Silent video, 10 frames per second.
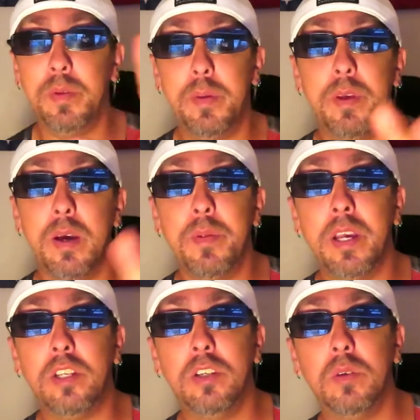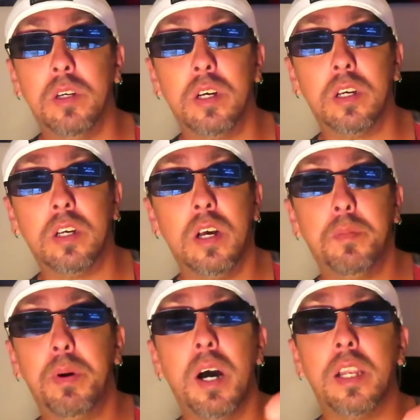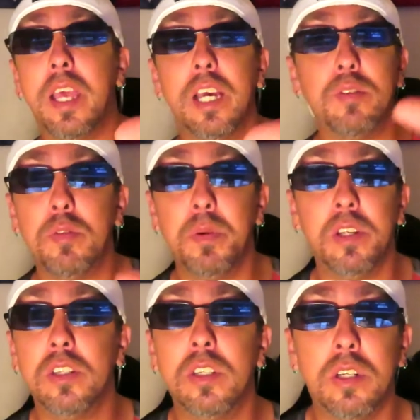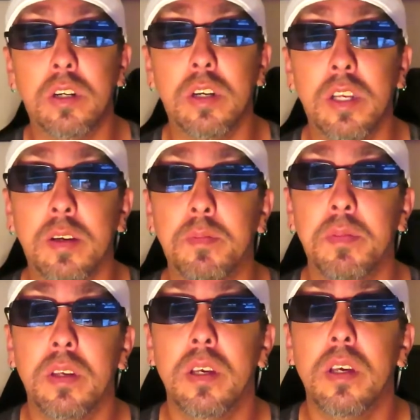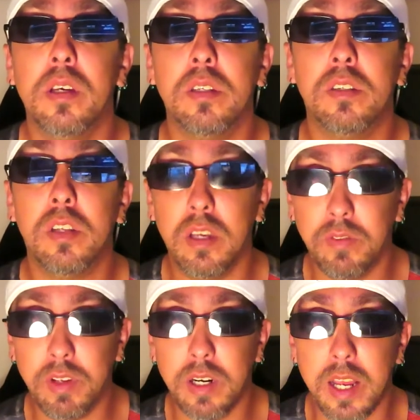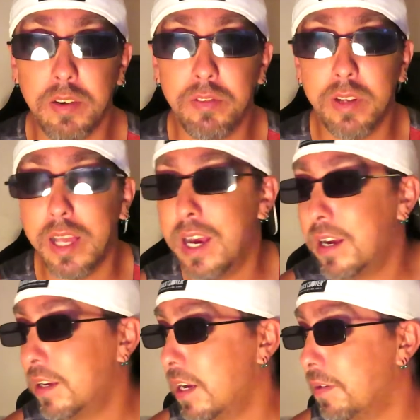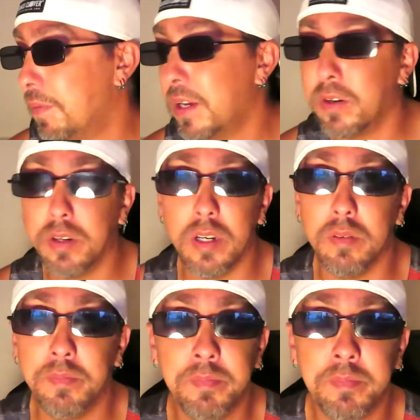maybe I might do a, a, a podcast with my sister and him, see if they're down for that. Um, I don't know.